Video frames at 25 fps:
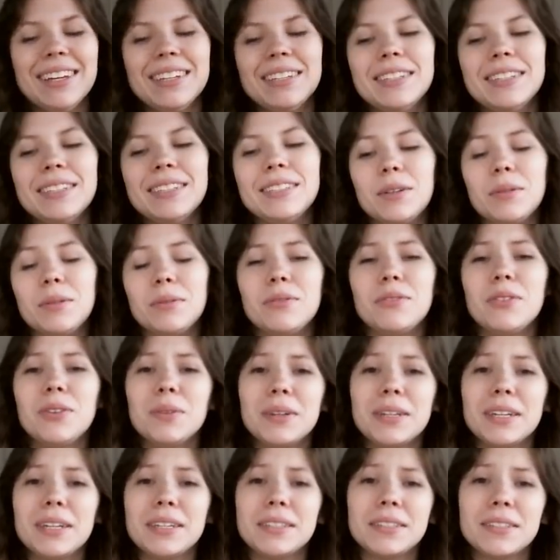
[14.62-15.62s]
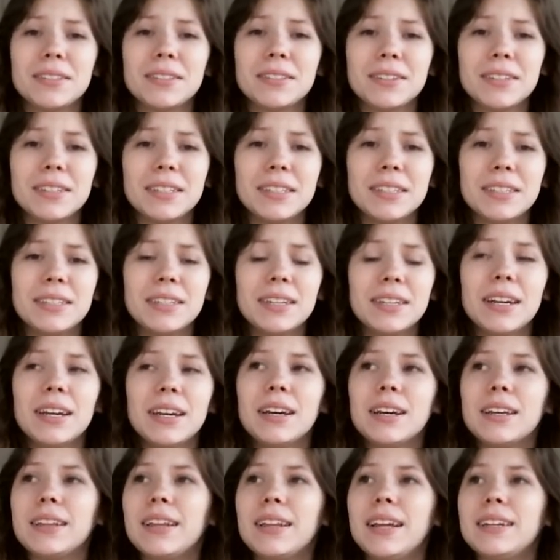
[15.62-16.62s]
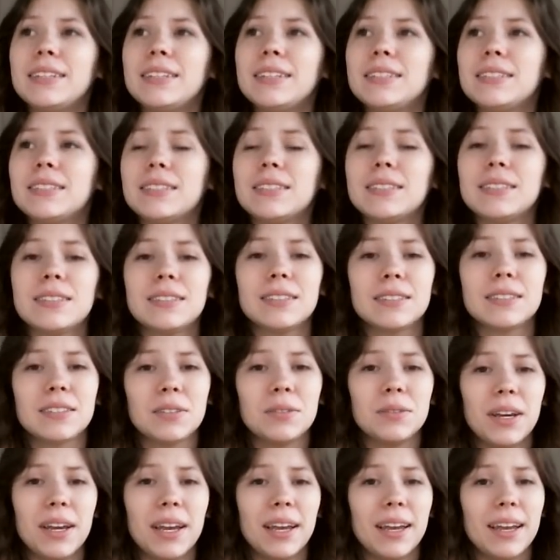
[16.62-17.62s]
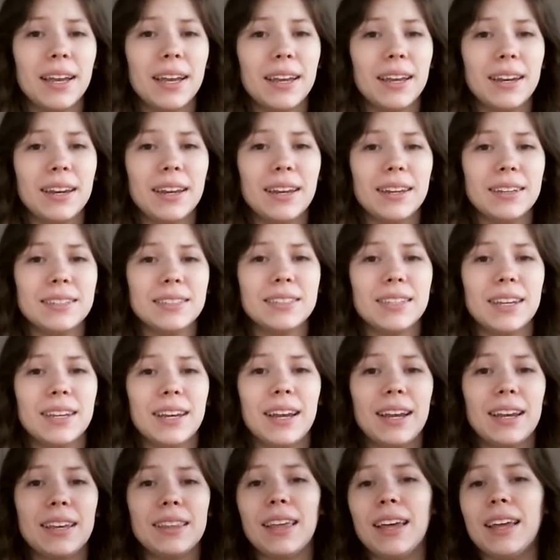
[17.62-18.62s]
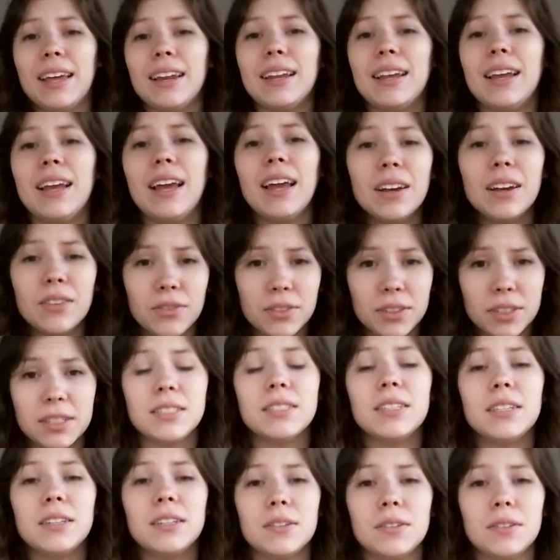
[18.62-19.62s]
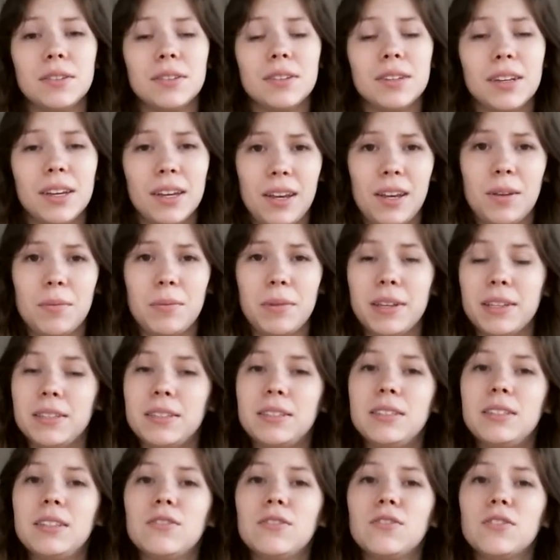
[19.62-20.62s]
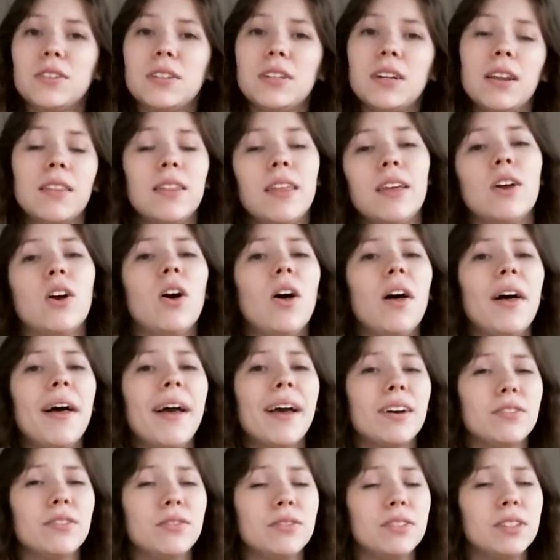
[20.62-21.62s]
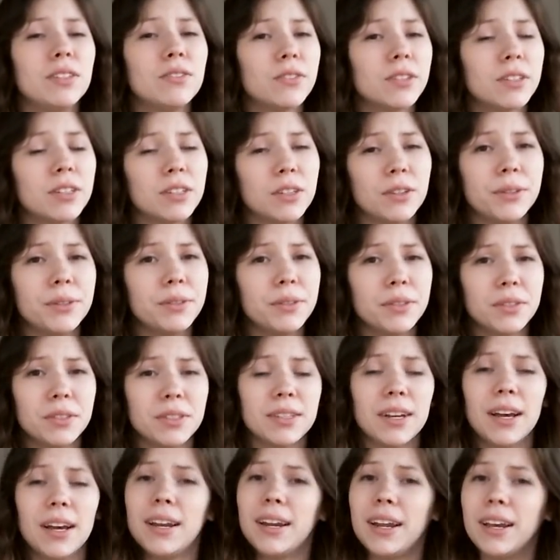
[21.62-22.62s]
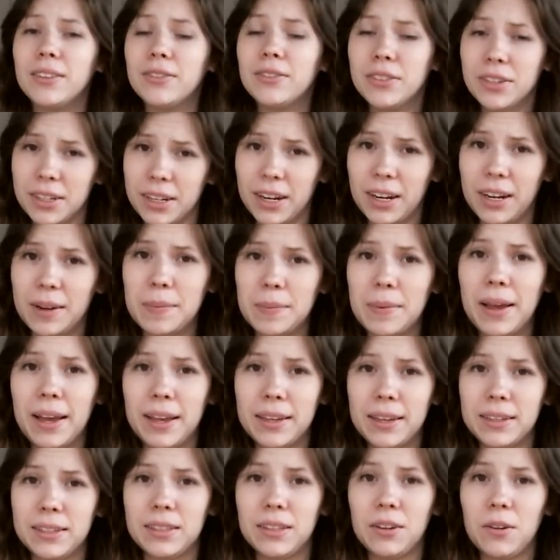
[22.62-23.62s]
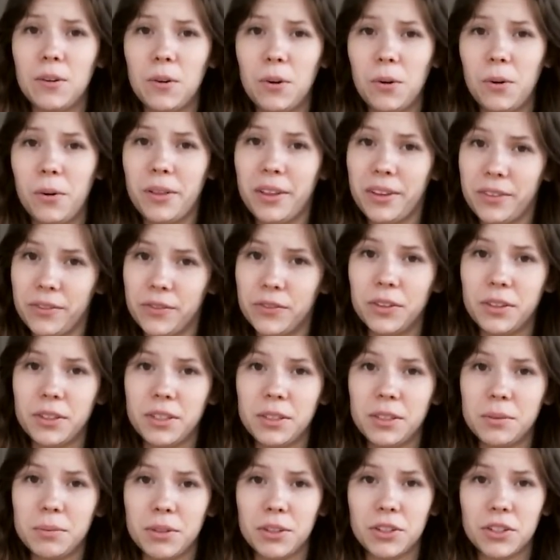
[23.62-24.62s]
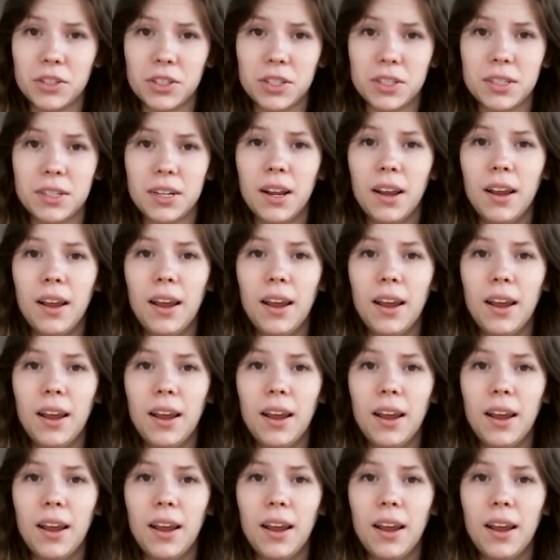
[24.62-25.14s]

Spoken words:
So before we get started, let's go ahead and say that every single game is different. They all have different goals. Not every game has the goal of full immersion,